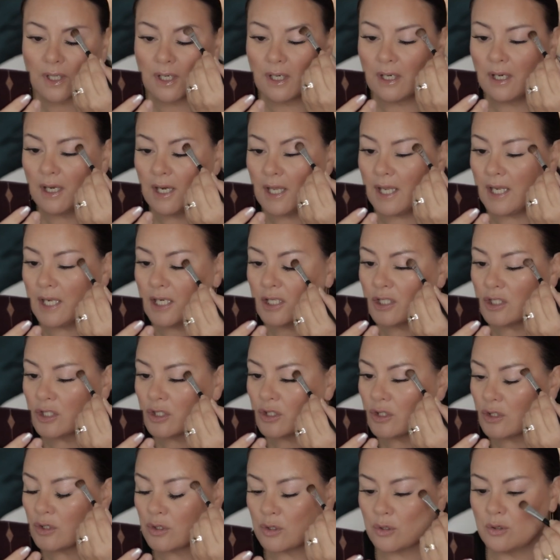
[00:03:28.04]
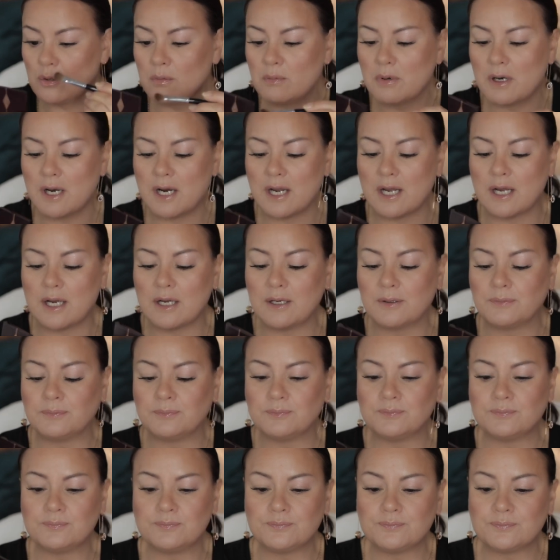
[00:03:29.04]
lash to brow,
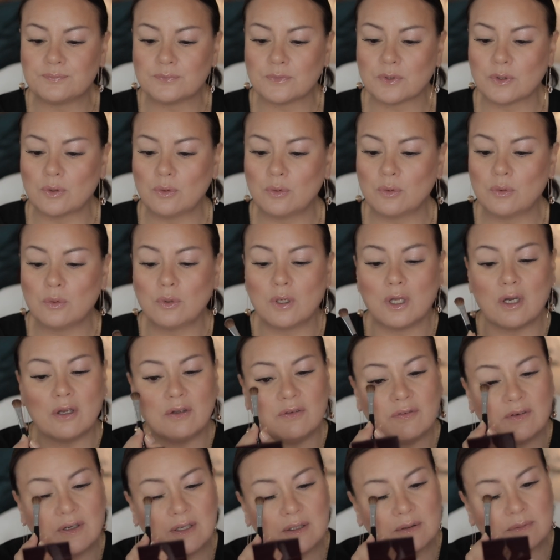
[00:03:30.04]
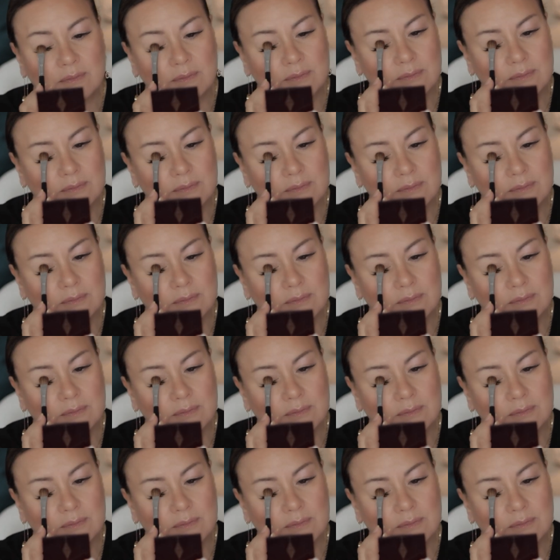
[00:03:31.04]
all over.